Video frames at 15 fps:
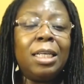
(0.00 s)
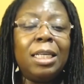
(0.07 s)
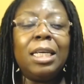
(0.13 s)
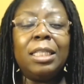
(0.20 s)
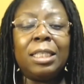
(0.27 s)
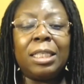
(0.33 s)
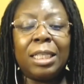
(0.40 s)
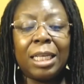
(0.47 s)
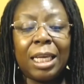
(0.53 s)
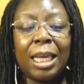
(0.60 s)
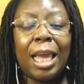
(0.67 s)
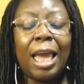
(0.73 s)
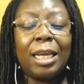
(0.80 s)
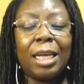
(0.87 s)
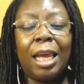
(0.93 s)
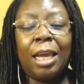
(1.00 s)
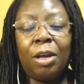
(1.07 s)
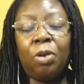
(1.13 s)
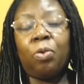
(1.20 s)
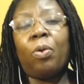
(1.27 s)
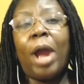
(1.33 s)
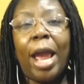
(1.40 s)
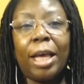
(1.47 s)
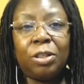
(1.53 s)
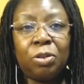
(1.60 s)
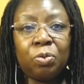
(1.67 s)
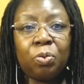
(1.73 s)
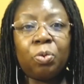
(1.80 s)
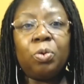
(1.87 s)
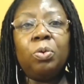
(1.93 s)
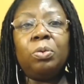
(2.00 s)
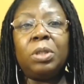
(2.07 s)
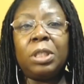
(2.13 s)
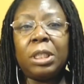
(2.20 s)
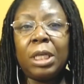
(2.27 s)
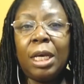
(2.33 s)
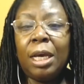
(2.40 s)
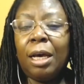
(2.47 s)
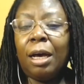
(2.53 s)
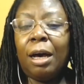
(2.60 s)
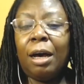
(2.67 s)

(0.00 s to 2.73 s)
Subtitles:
needs to get a grassroots